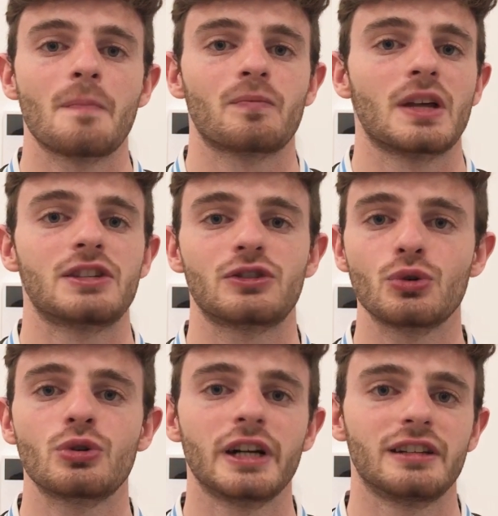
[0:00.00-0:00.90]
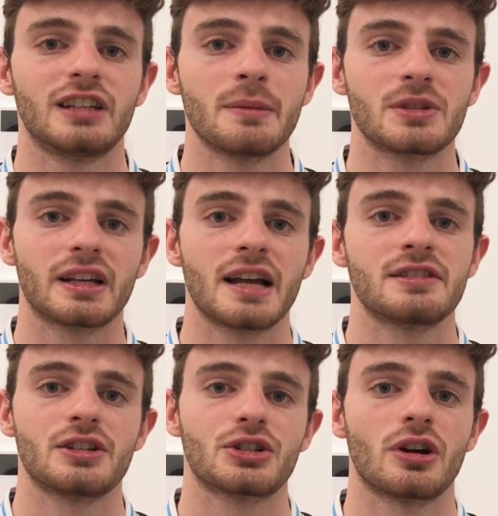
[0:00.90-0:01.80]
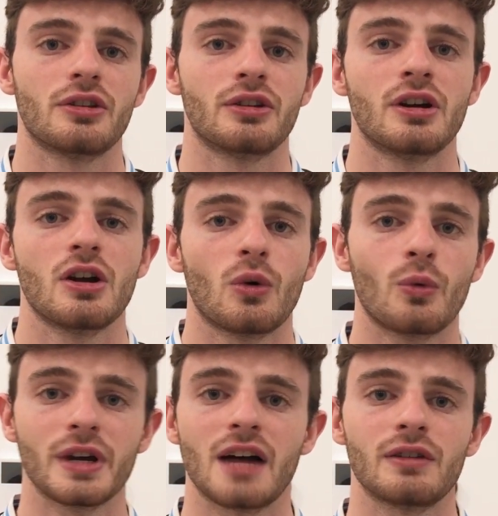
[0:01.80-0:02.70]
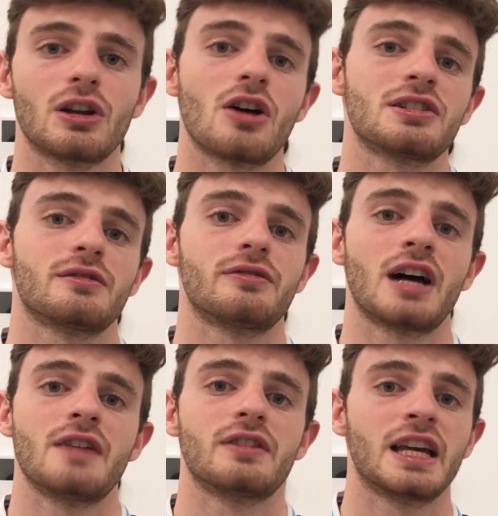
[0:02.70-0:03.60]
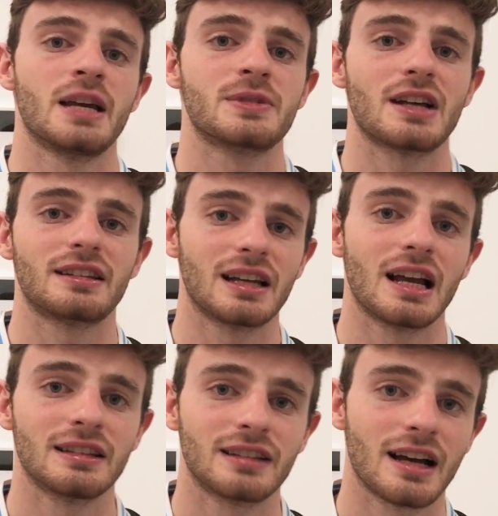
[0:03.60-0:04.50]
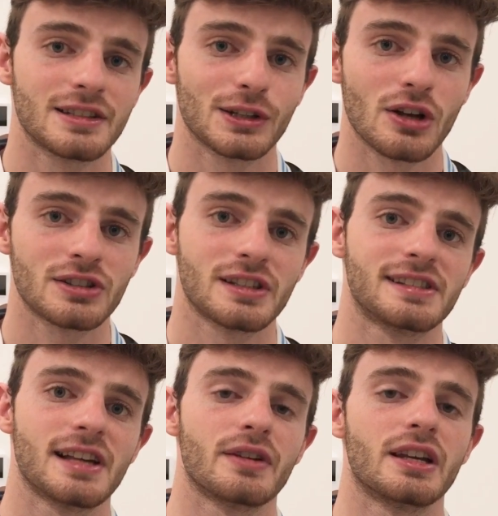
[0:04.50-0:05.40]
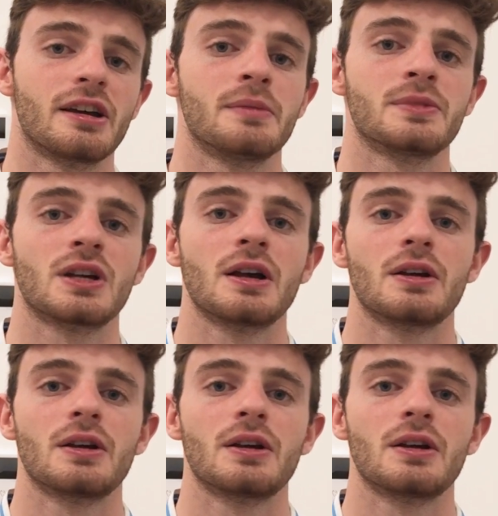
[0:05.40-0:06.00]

It's 2 great teams against each other. We haven't lost in 5 games. Atalanta hasn't lost in 7 games.